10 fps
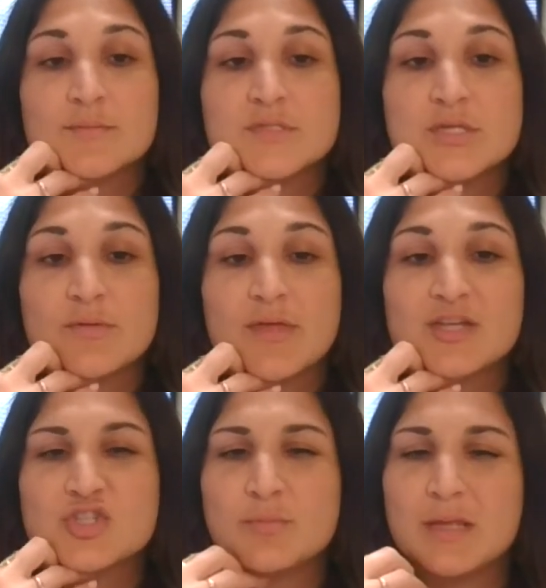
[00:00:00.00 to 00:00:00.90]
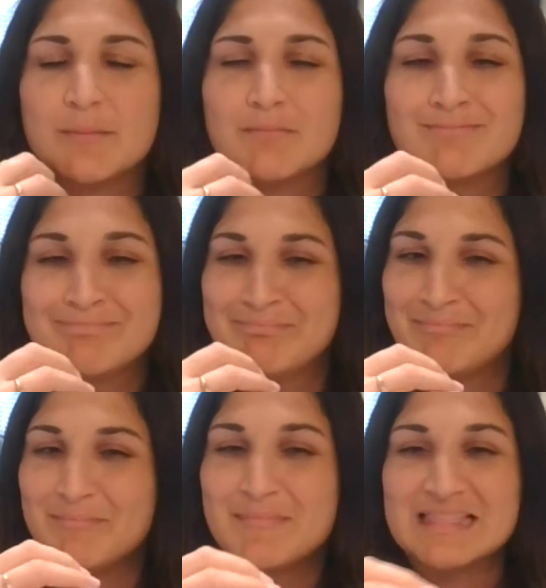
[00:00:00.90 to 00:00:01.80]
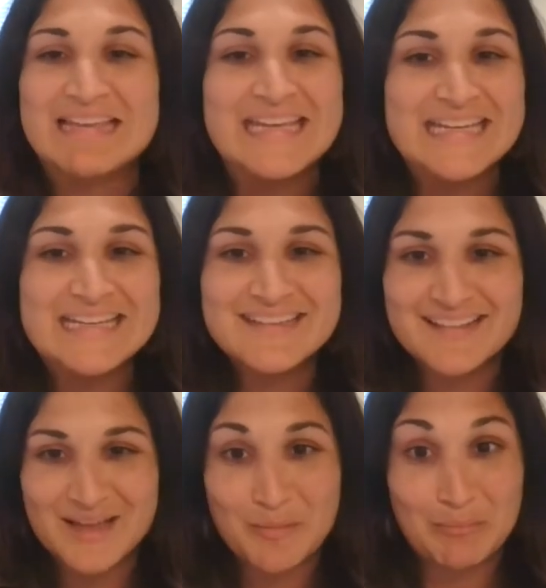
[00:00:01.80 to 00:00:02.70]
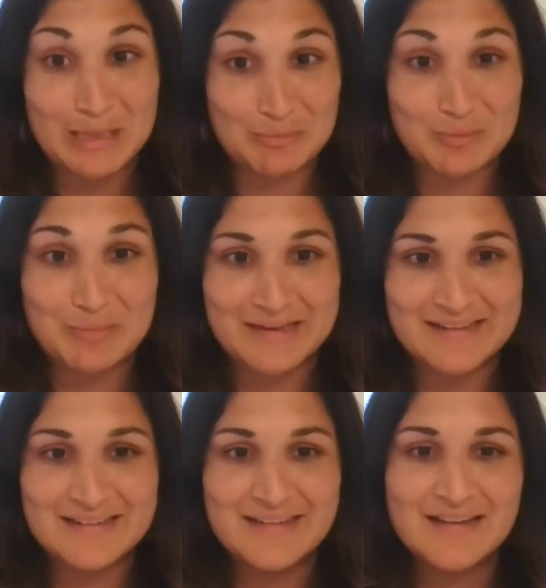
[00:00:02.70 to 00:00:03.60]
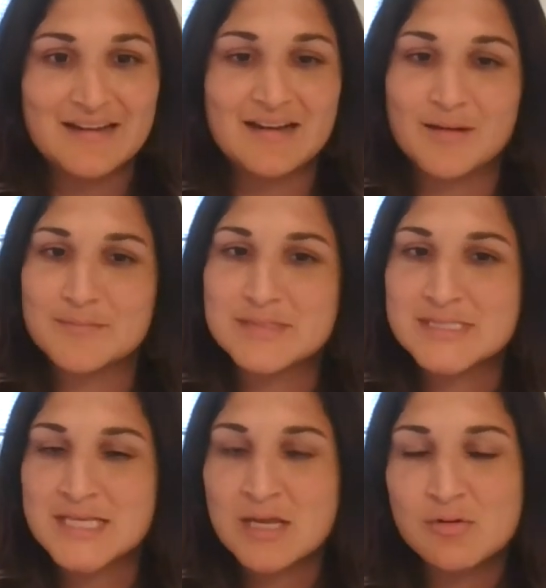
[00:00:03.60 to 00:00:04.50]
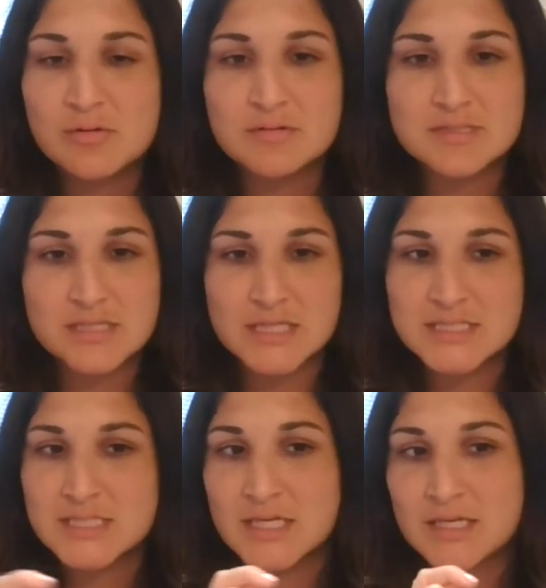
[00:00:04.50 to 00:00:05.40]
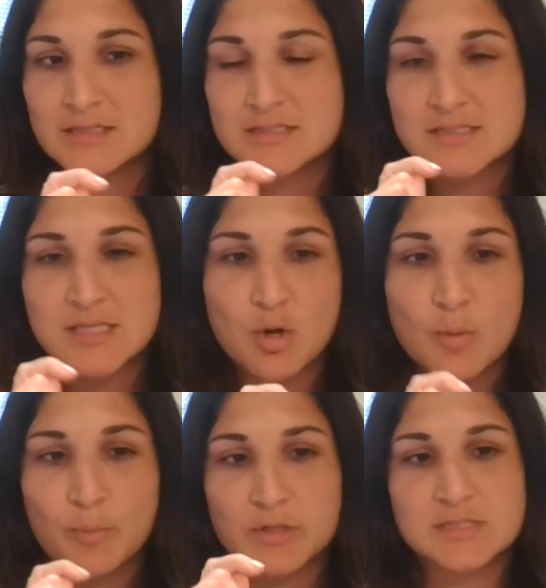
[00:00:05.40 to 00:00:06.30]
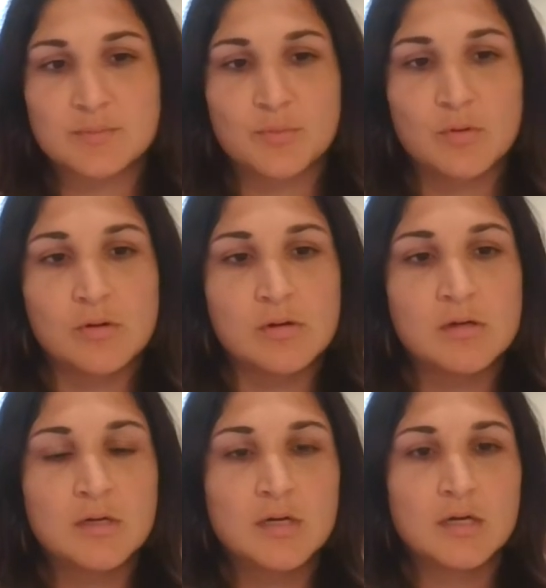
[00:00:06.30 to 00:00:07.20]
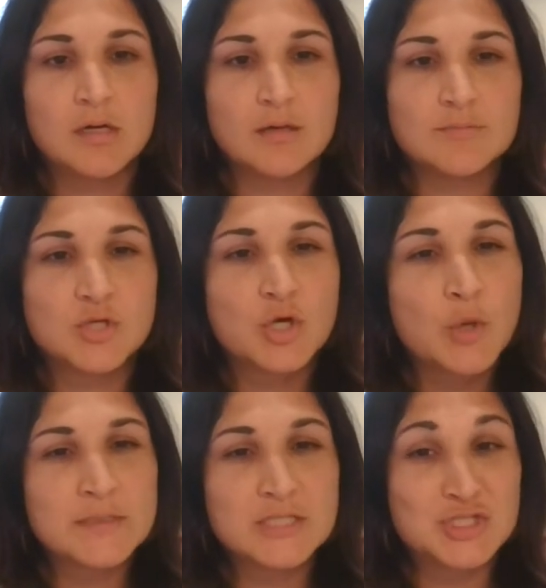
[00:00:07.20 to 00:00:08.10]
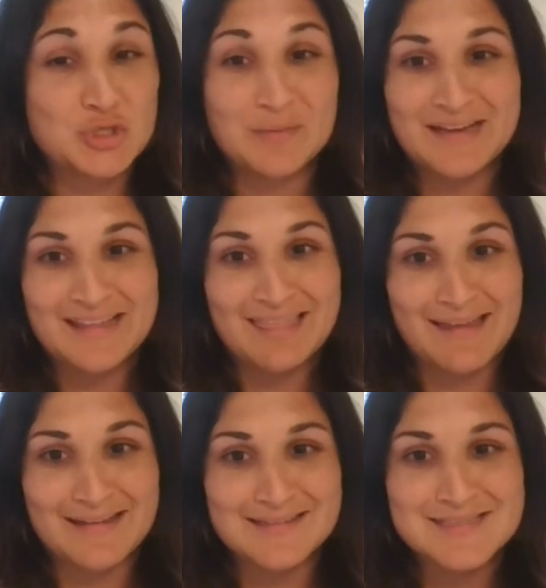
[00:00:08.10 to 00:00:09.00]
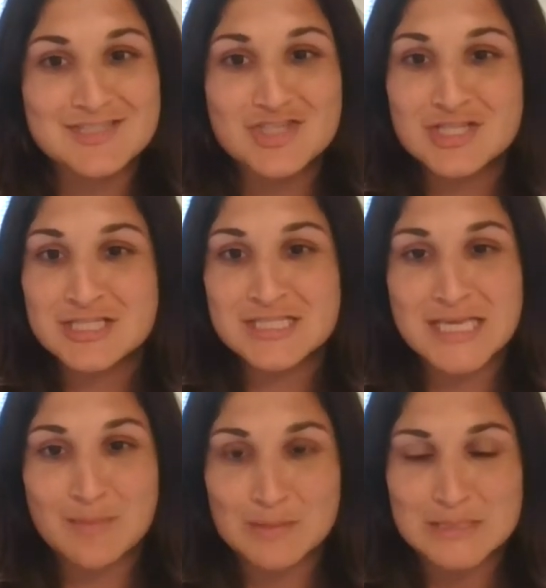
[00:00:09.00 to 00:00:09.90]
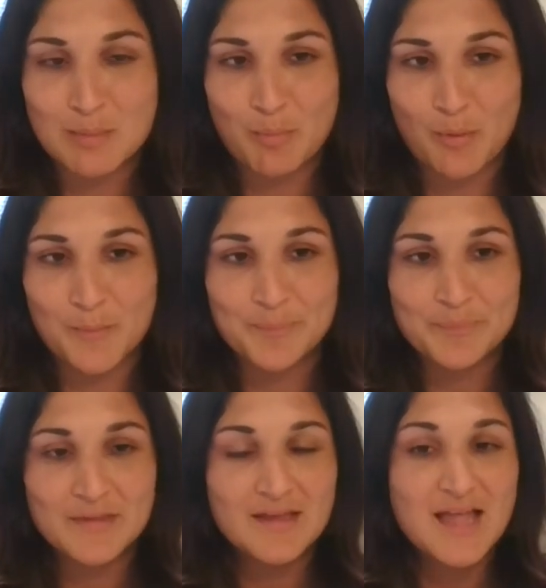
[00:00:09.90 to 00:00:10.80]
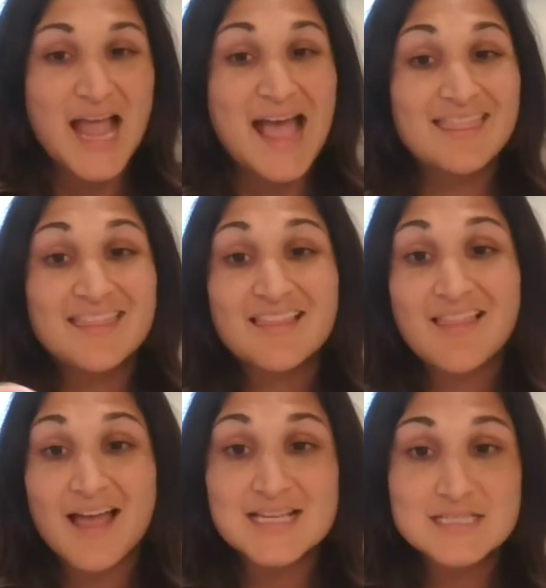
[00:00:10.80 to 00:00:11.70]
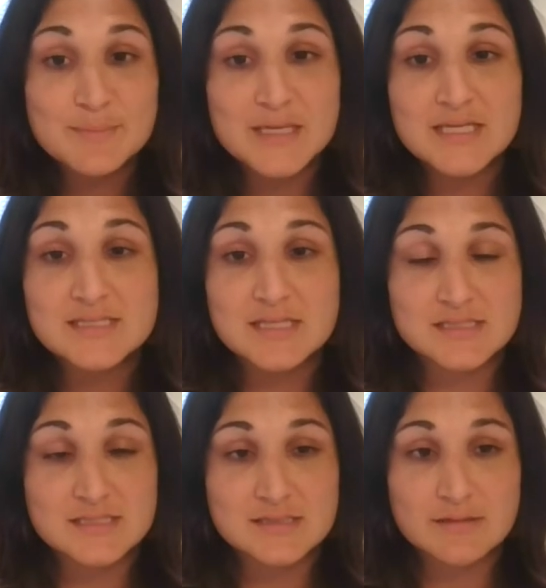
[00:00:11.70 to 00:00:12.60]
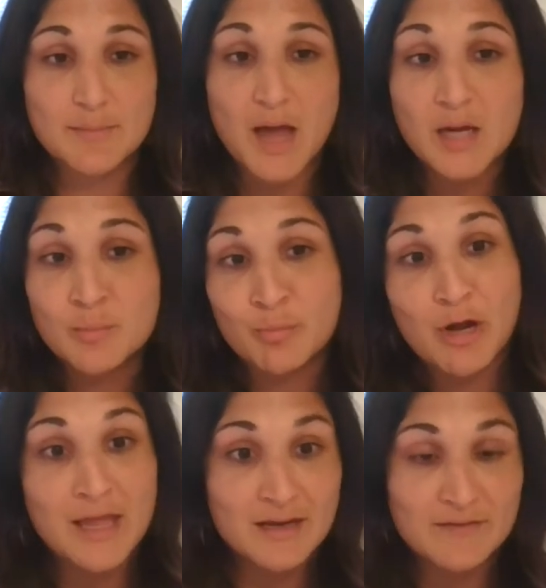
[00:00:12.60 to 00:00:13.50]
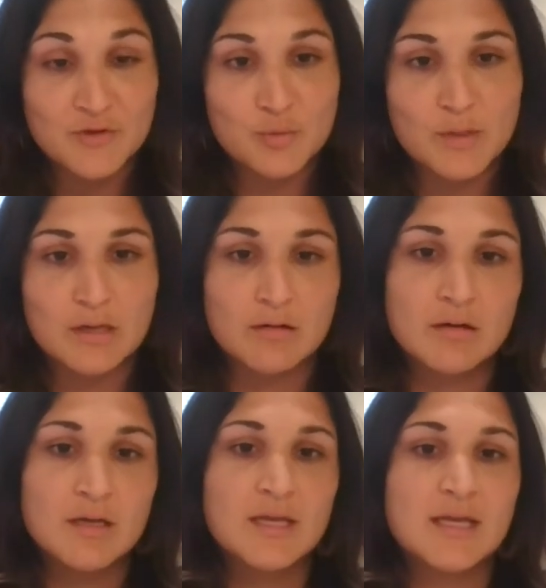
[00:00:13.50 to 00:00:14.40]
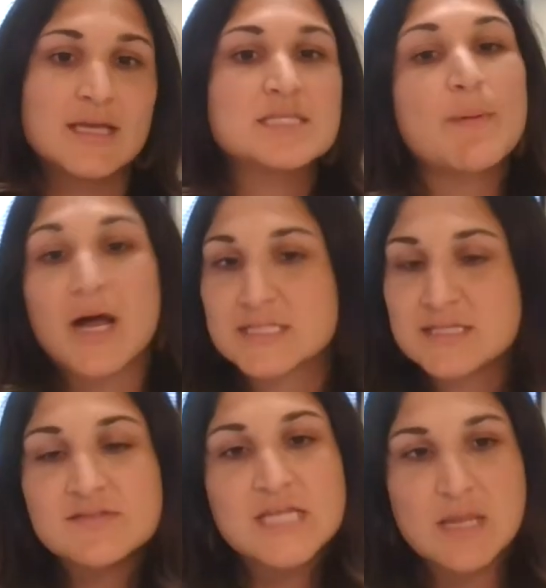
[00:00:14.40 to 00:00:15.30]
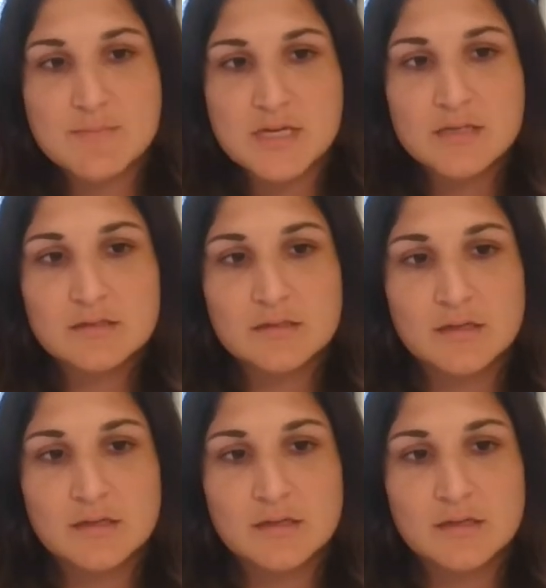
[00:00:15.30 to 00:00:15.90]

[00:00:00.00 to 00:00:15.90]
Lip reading: So that should be lean like a meat would be, single incident, single principle. Don't go into too many things. Just keep it simple. And then the last piece, the bottom bread, if you will, is a positive statement